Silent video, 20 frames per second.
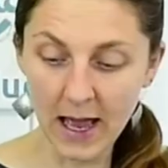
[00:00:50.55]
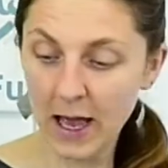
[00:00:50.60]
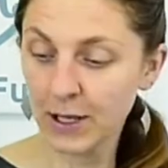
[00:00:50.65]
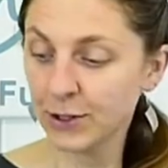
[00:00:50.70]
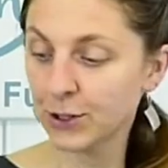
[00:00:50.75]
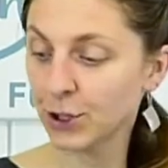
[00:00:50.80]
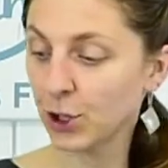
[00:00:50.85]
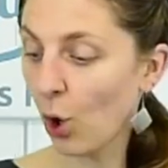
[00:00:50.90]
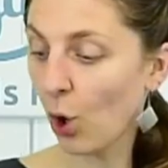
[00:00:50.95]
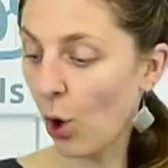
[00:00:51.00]

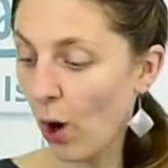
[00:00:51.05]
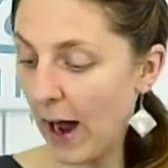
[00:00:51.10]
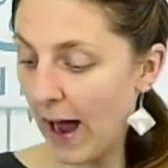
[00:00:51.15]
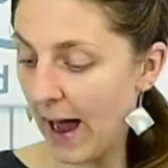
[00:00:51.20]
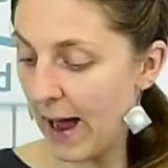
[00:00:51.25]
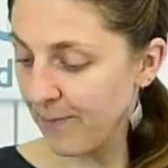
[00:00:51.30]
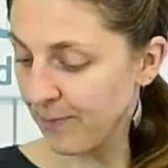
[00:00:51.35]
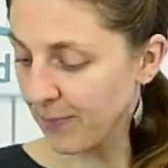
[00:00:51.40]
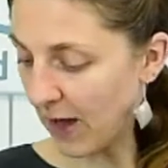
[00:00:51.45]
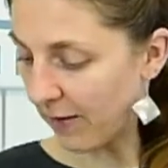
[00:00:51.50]
So
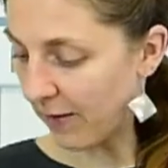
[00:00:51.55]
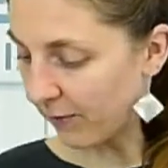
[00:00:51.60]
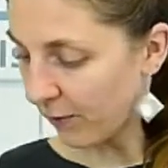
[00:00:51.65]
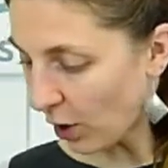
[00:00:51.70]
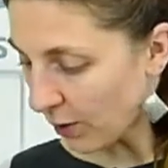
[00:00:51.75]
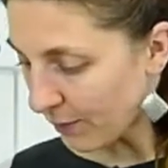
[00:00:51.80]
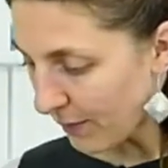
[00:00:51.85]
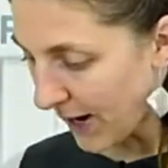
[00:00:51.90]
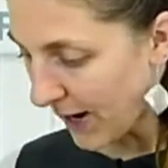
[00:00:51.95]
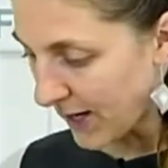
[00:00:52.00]
I've
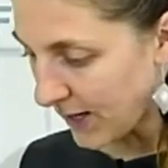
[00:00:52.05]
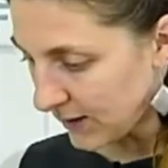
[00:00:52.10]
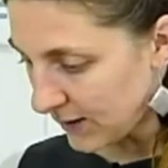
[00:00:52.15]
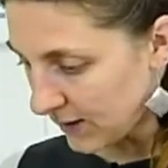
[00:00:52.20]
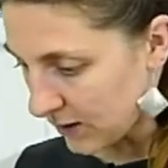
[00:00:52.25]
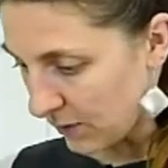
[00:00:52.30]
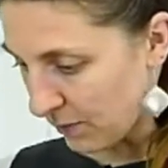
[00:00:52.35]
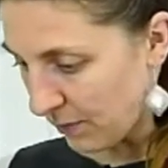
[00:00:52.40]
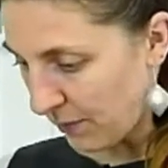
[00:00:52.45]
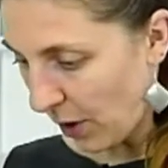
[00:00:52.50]
got my
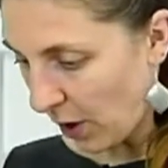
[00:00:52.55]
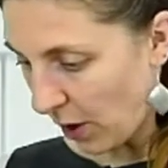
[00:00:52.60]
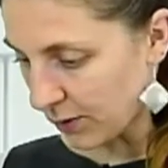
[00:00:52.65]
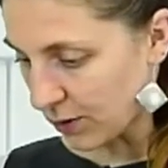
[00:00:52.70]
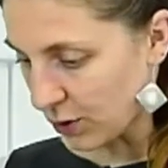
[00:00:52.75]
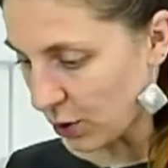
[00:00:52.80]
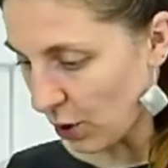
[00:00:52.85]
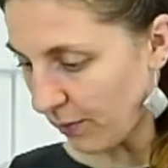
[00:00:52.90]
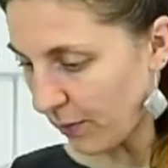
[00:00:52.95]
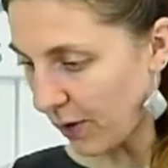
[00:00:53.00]
Instant
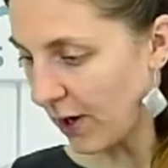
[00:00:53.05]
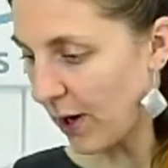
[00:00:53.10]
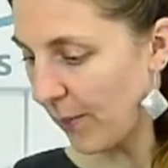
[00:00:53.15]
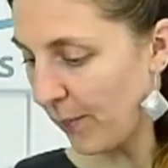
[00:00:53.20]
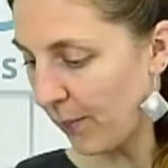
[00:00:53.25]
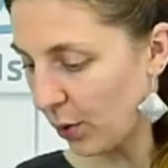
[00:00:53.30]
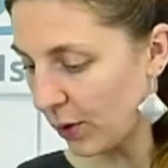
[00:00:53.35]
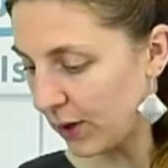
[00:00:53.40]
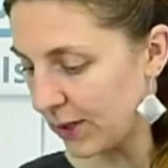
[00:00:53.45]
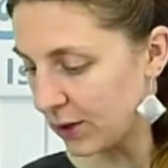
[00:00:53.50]
Pot, so I'm going to
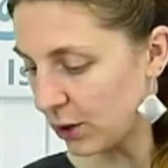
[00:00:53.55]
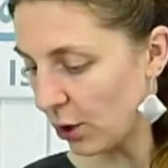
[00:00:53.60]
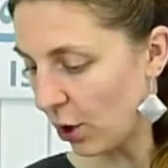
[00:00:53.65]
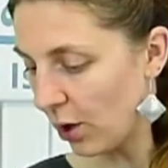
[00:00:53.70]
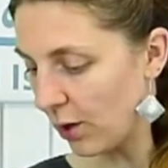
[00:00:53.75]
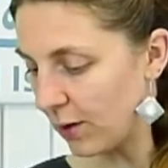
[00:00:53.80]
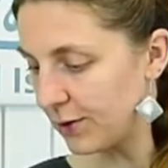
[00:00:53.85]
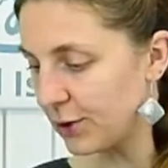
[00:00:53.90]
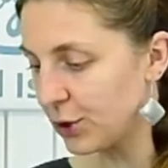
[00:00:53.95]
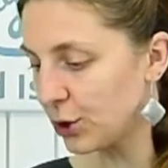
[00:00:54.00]
put it
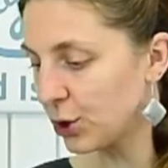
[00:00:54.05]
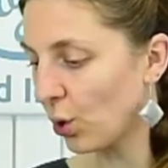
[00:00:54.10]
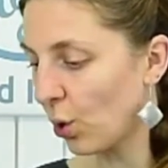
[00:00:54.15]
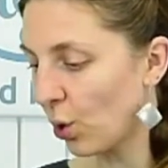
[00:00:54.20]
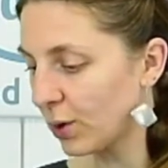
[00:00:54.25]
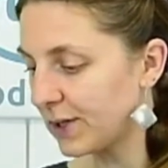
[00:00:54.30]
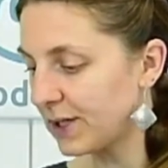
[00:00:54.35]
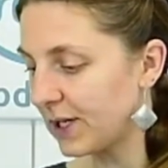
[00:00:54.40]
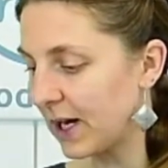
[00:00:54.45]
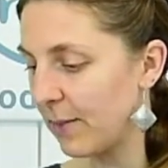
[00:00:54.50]
on
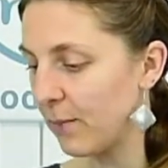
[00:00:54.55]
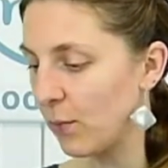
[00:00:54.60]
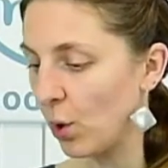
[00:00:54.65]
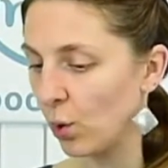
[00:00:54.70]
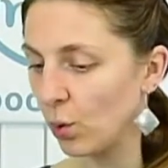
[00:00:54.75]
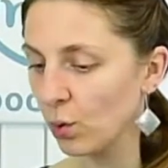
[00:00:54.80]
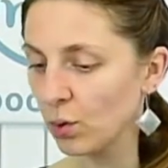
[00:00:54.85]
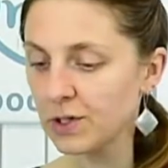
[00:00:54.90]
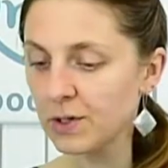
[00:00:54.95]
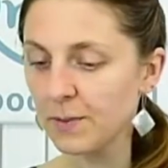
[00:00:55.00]
saute
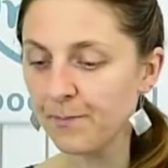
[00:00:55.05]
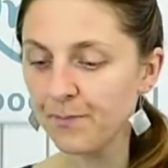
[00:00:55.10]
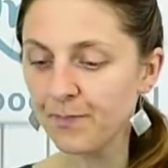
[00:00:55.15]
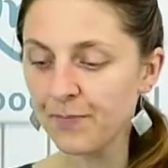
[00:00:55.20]
mode.